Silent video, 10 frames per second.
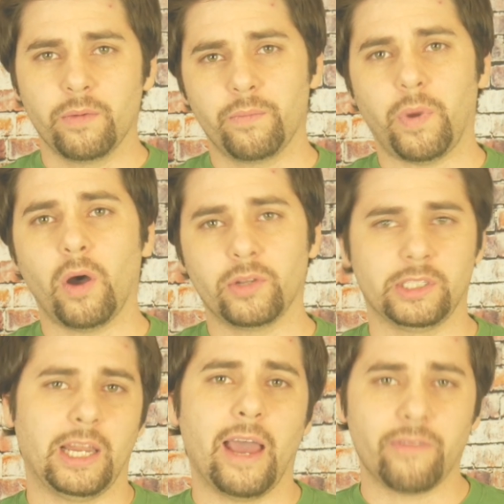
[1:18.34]
Paul
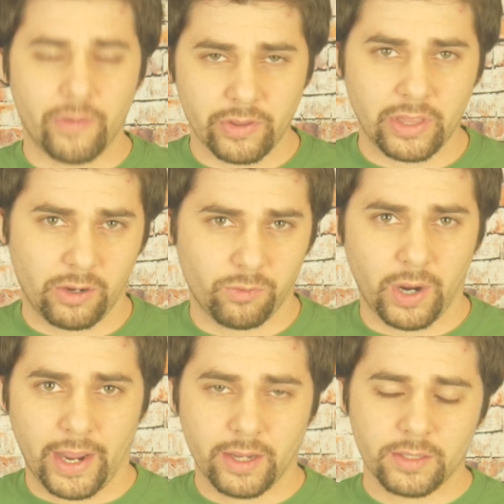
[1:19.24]
doesn't have everything
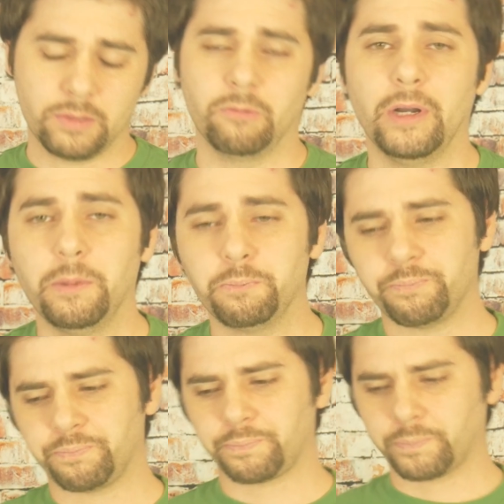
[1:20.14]
right. Well,
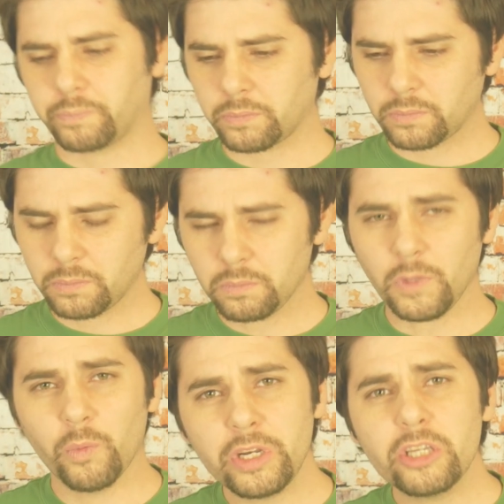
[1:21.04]

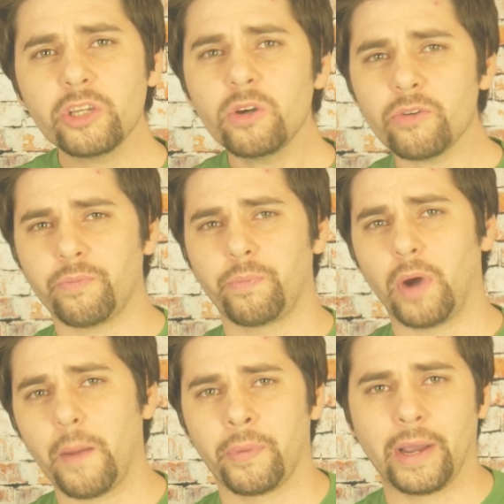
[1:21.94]
when you do a
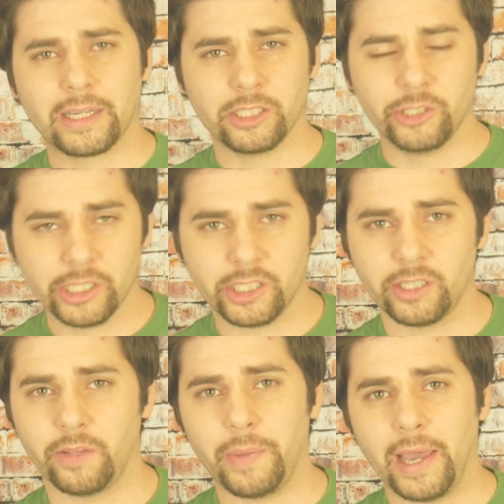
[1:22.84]
proper exegesis
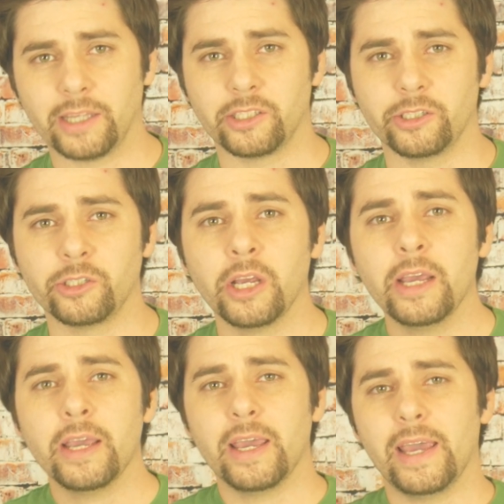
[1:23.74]
of the passage,
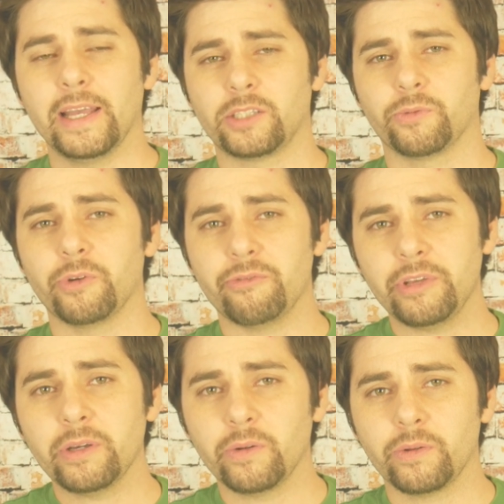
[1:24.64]
it's
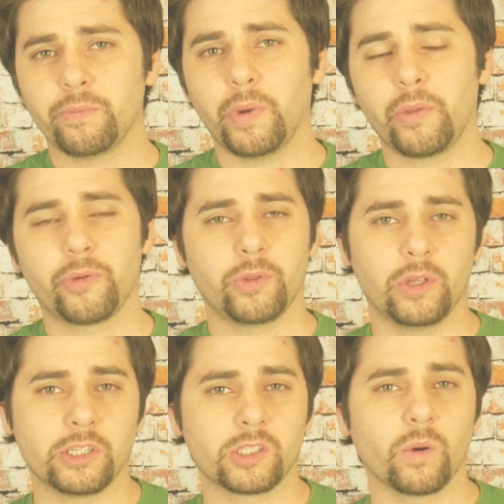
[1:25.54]
revealed both through the
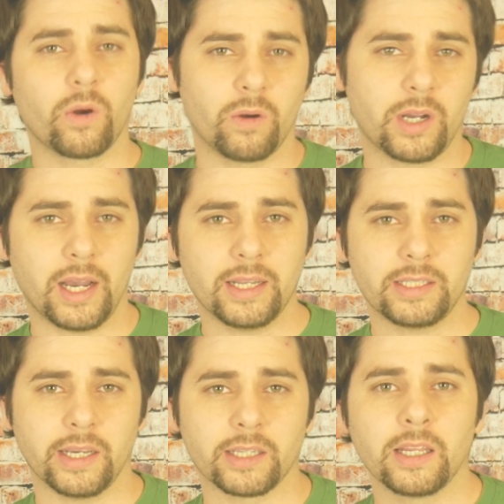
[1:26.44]
historical
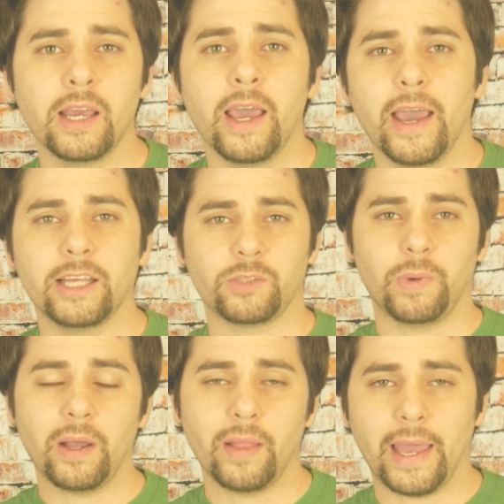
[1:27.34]
context as
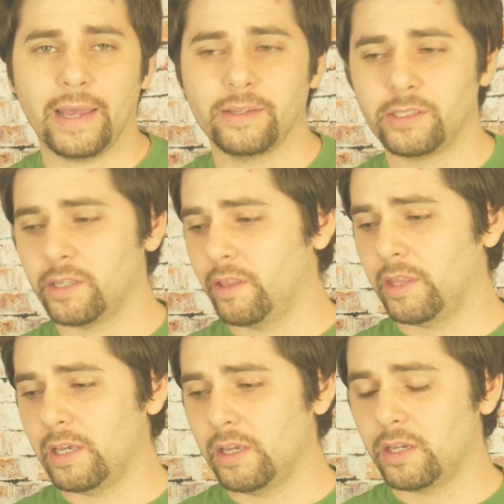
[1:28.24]
well as
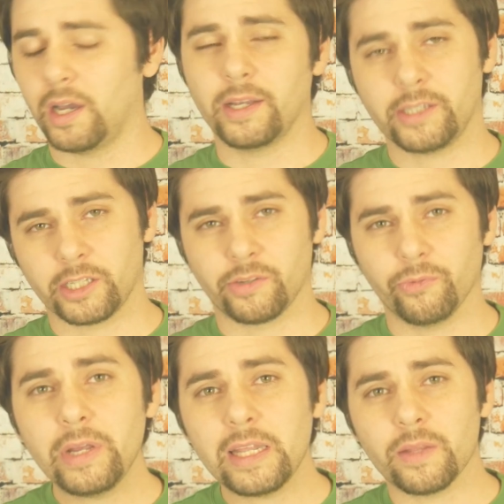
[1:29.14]
the context of
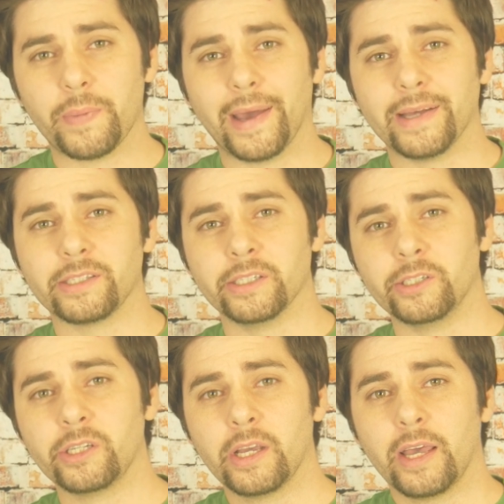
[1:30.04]
reading the
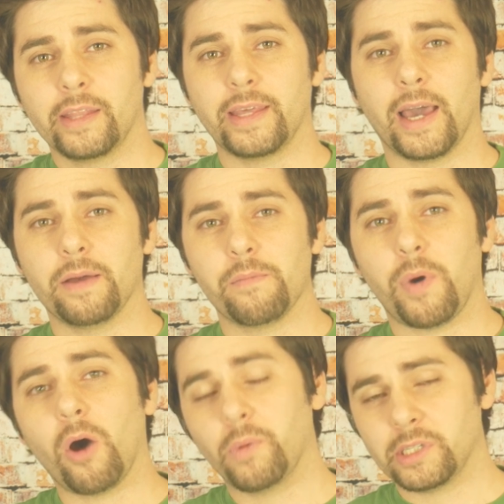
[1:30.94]
passage that
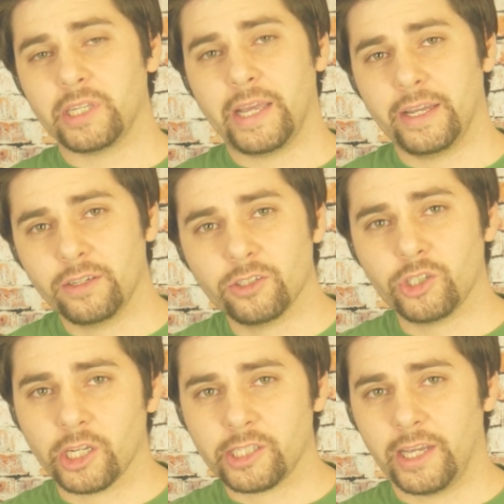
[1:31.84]
Paul was saying
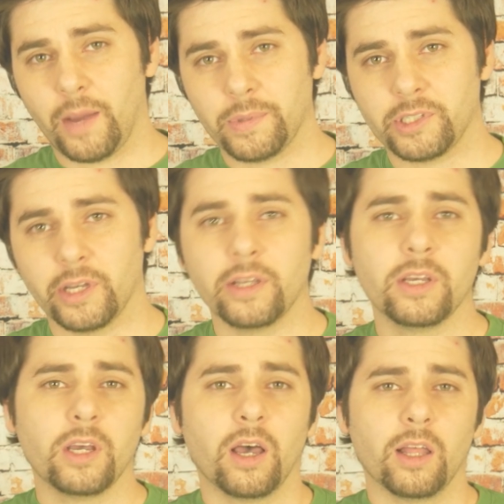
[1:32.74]
just the opposite.
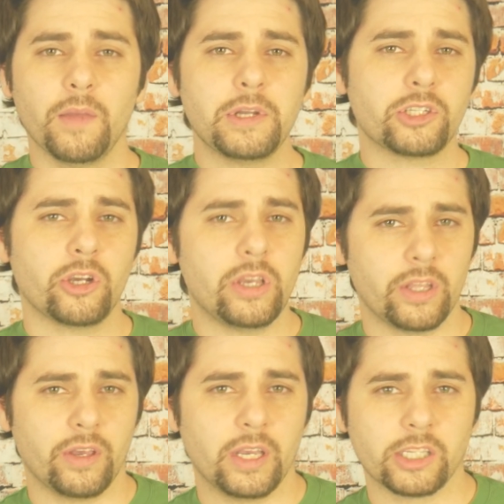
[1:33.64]
Let me show you
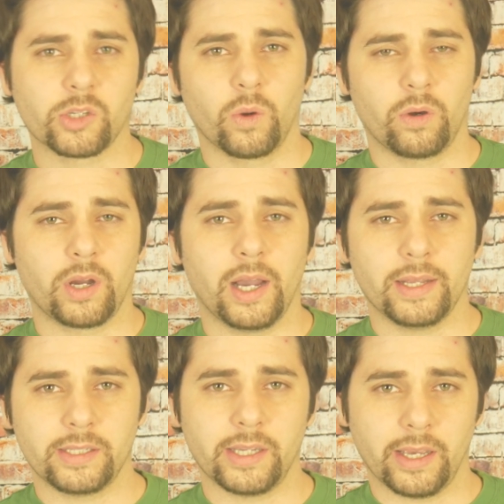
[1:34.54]
the historical
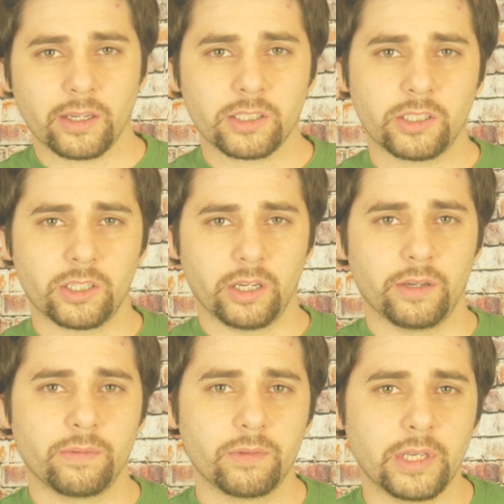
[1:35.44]
context
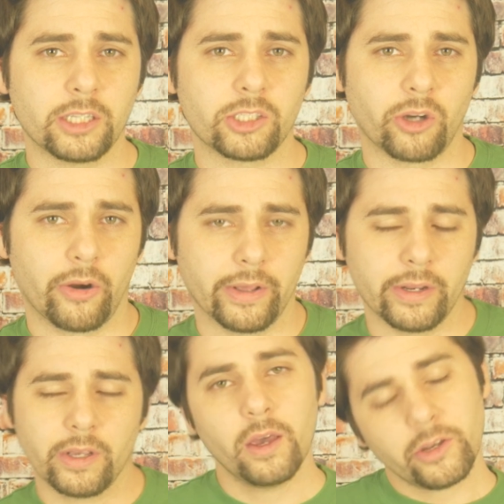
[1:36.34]
to get started.
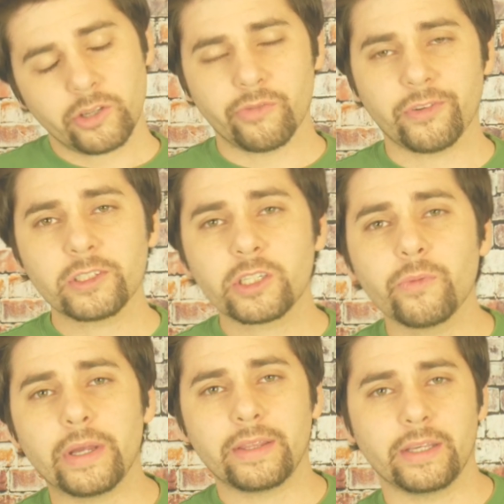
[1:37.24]
So 1
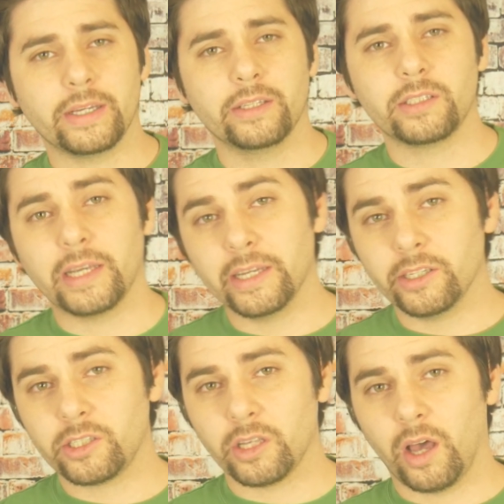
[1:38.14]
Corinthians
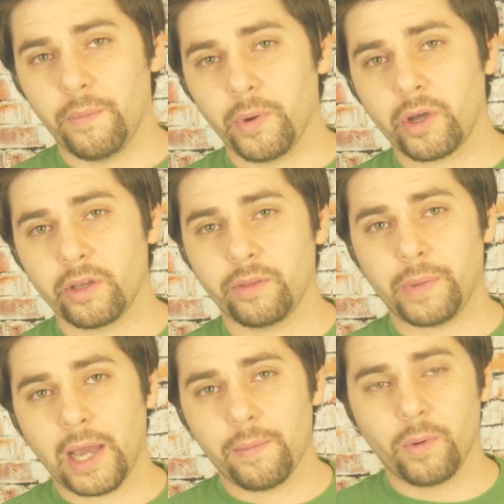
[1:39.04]
is a book of the
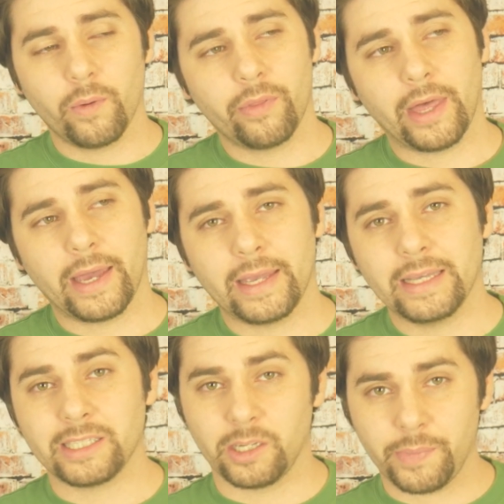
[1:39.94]
Bible that
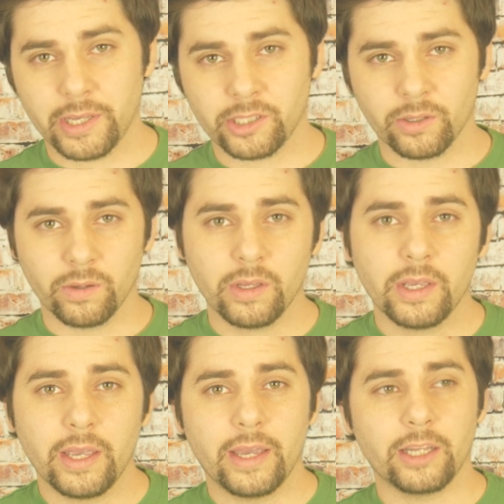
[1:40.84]
is an epistle.
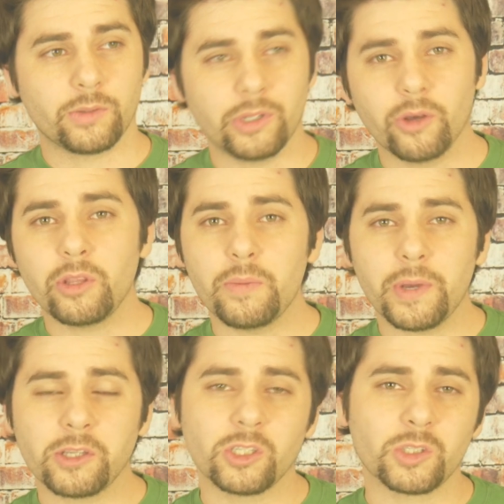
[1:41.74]
And as we know, the
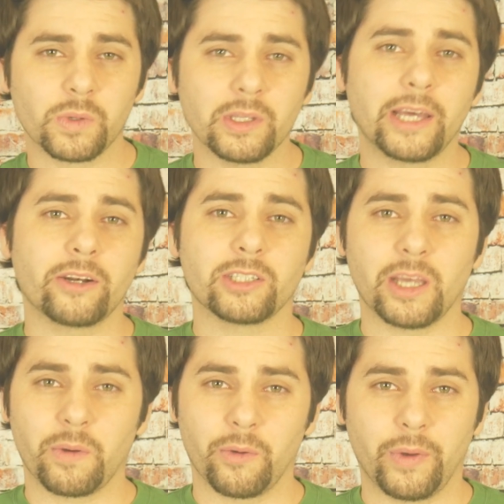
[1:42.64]
epistles were letters
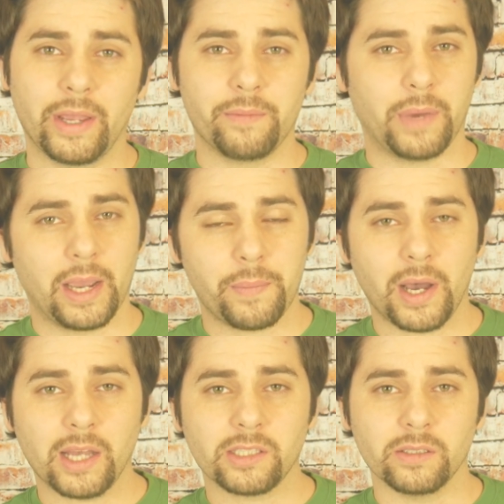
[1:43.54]
that were written by
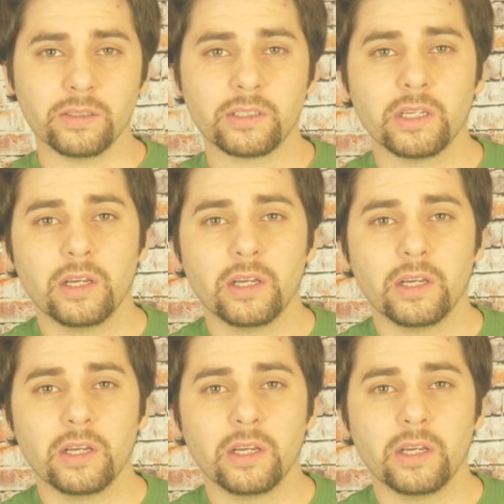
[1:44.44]
apostles.